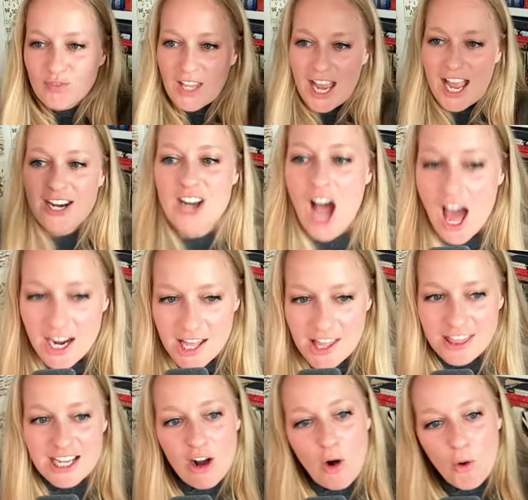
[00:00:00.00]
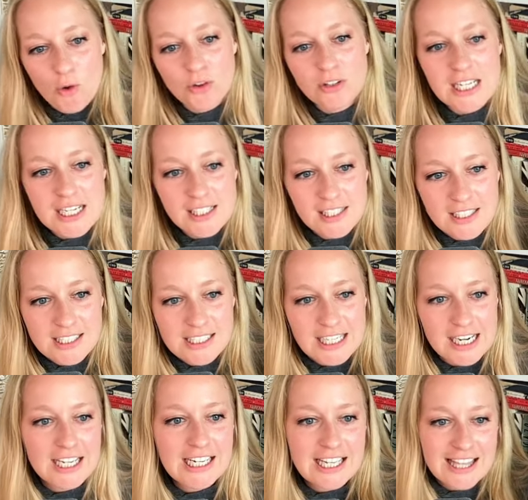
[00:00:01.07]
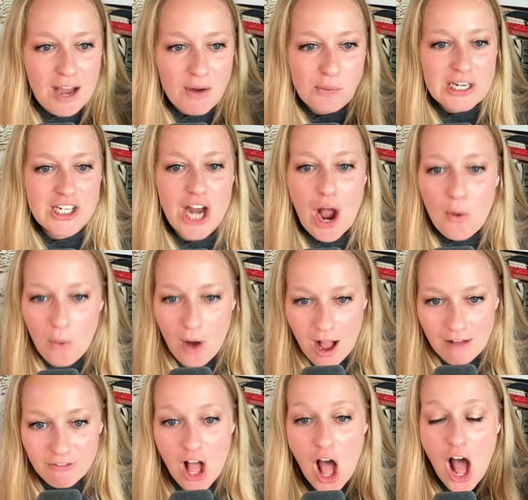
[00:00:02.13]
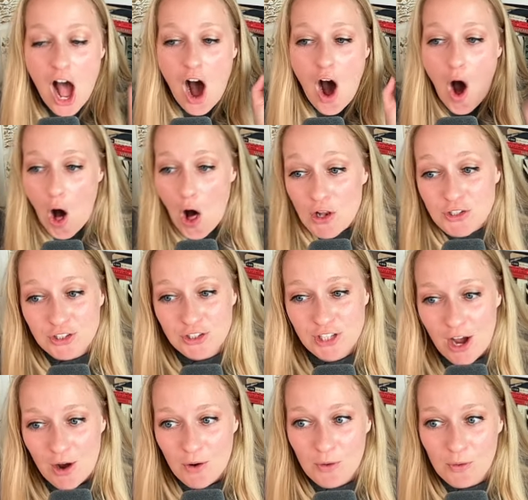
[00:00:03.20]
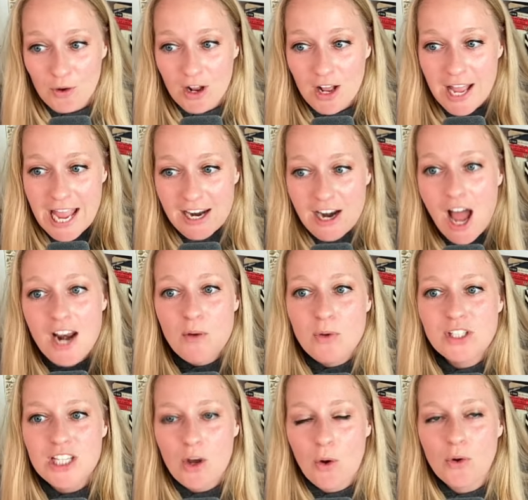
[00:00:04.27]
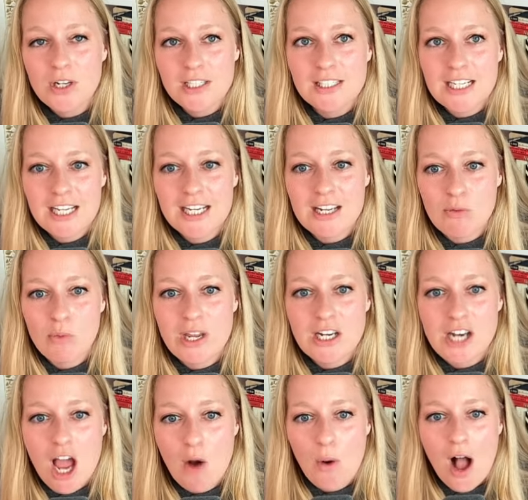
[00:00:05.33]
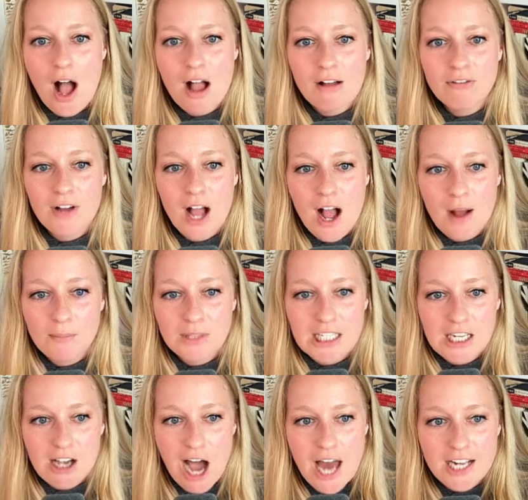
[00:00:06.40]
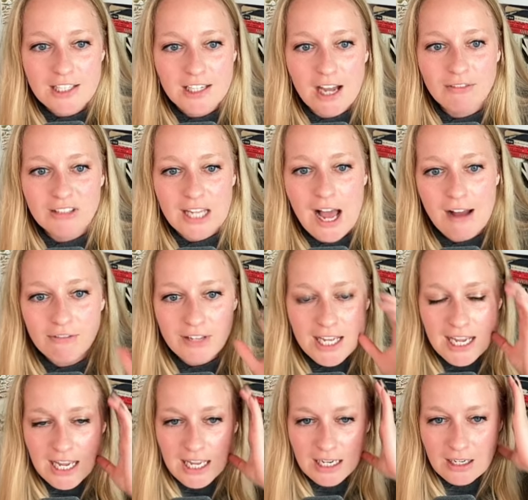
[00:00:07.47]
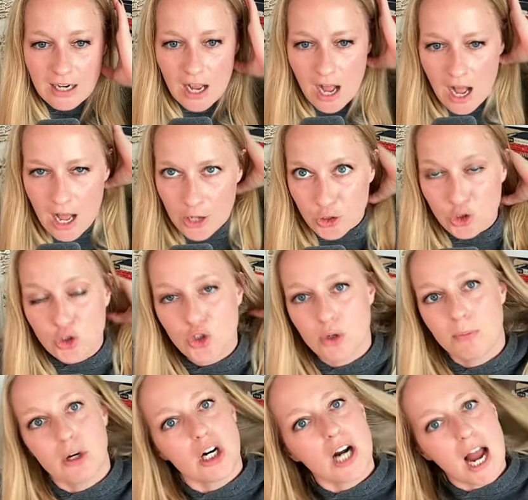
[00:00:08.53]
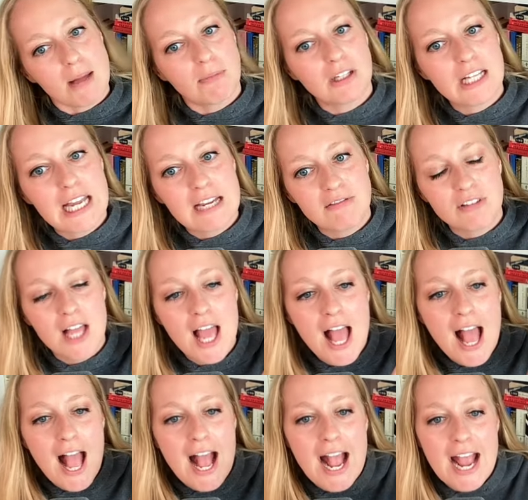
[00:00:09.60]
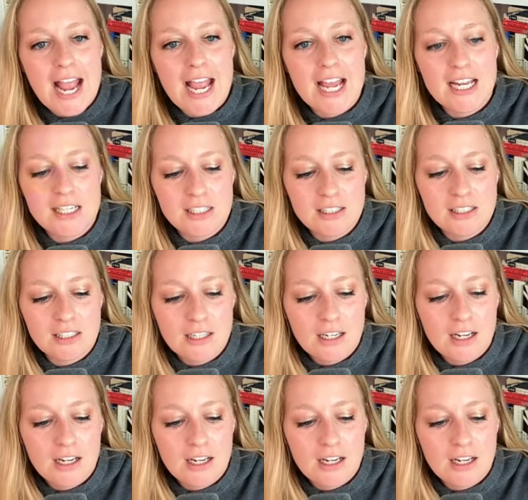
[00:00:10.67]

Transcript: the oldest deity that we know of. Also, Inanna was the oldest deity we know of, the goddess of love in Sumer, I believe. And